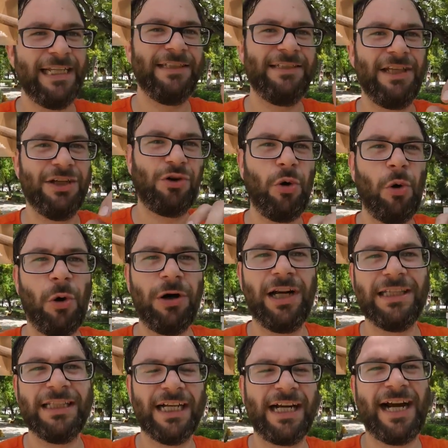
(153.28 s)
is the corn
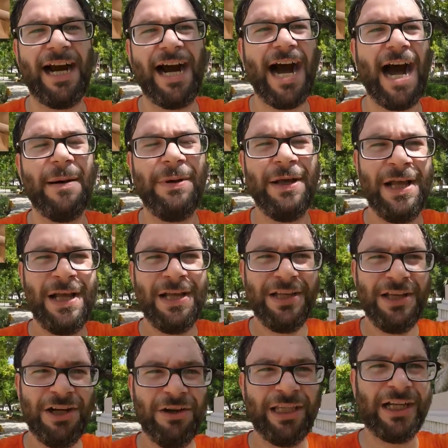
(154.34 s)
on the cob,
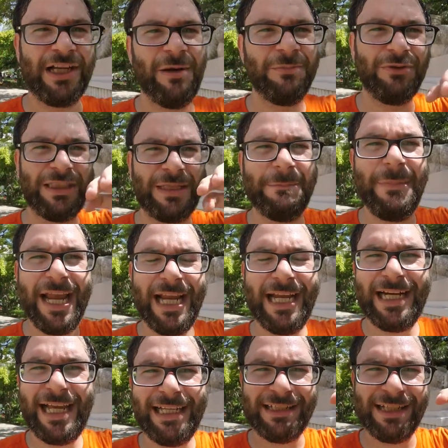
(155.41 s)
you know, that comes with the
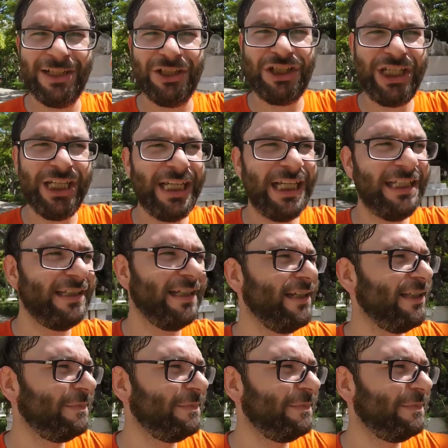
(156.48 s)
mayonnaise and the cheese and the